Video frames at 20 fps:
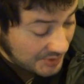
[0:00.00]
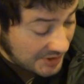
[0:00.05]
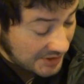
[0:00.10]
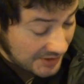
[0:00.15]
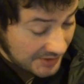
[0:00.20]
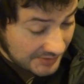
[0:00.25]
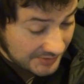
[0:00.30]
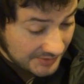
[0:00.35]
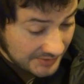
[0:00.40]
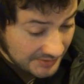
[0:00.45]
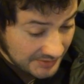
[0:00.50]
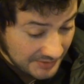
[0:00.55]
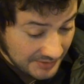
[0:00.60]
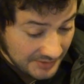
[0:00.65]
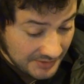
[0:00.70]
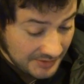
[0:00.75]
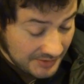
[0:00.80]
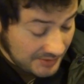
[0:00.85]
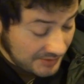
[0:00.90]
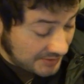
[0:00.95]
buy
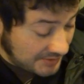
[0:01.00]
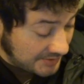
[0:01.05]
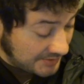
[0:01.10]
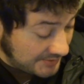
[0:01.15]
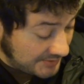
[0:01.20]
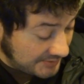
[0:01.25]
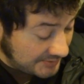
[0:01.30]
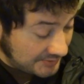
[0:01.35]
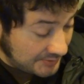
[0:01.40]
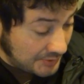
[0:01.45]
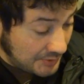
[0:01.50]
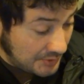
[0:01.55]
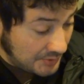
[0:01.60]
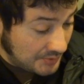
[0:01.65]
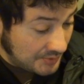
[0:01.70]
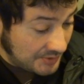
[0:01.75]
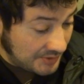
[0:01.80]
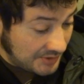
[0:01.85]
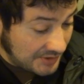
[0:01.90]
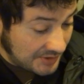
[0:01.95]
this
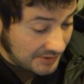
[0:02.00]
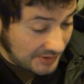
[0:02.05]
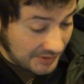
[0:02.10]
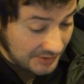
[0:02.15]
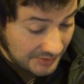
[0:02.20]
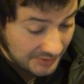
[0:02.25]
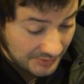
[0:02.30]
new to get